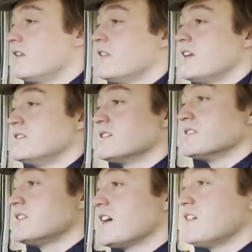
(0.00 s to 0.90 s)
then you
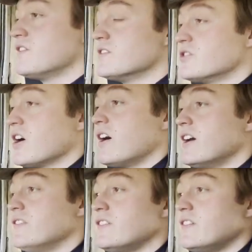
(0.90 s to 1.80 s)
can take it for a
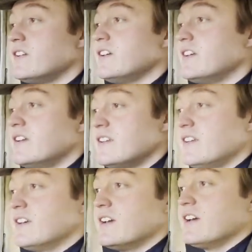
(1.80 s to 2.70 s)
drive
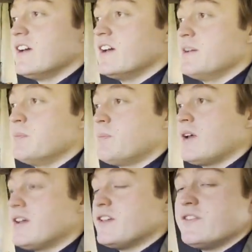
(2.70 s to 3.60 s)
and
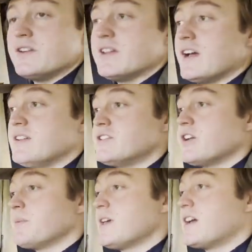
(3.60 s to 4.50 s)
plant your foot down in
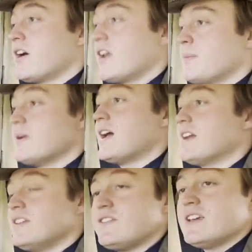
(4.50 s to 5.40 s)
top gear going up a
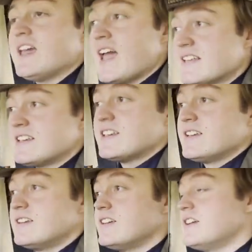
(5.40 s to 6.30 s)
hill. And if you get
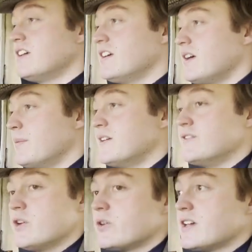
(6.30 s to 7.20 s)
a bit of
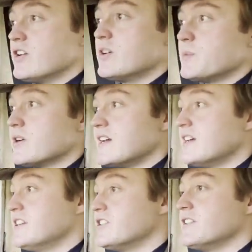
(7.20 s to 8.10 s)
knocking or
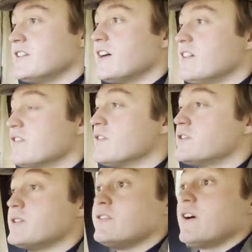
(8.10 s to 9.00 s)
pre-ignition, you know you've gone
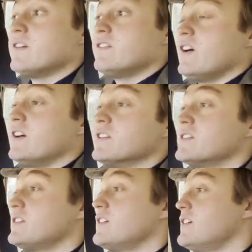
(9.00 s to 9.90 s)
too far
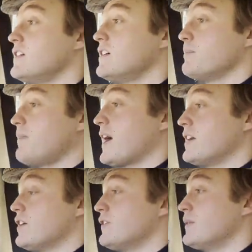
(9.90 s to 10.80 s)
advanced,
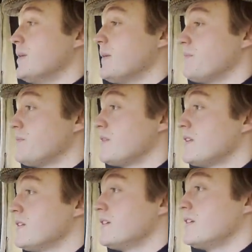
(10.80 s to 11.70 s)
back it off a bit
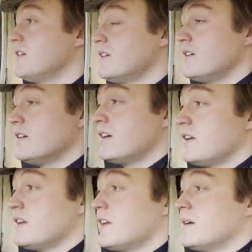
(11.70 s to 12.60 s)

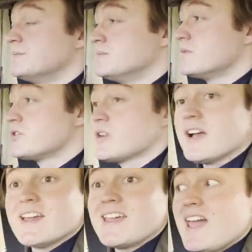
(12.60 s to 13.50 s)
and
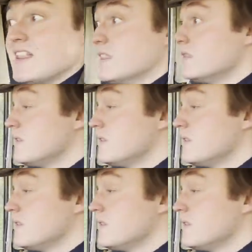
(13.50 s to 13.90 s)
try it again.